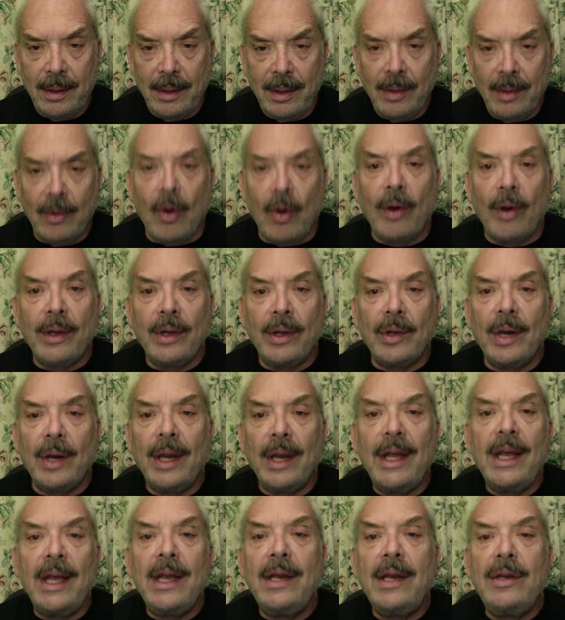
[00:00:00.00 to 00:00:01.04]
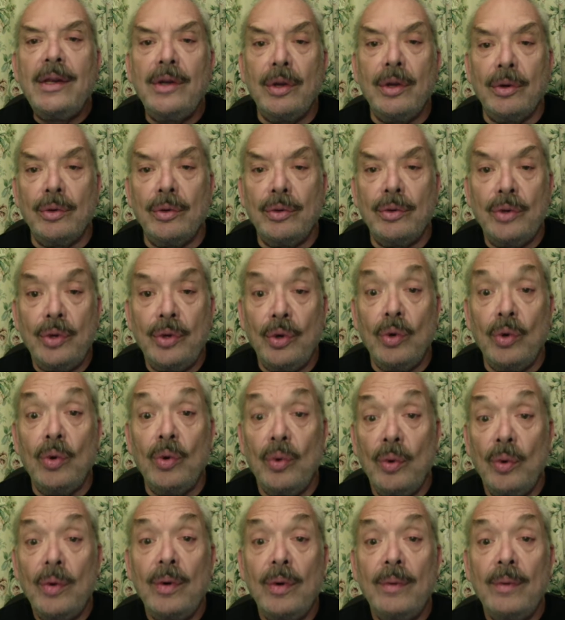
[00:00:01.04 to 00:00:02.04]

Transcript: going to lead you to,